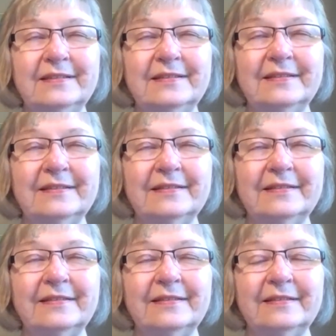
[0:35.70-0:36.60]

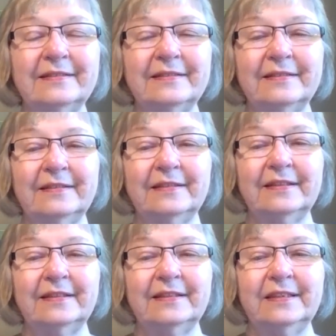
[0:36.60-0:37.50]
[no speech]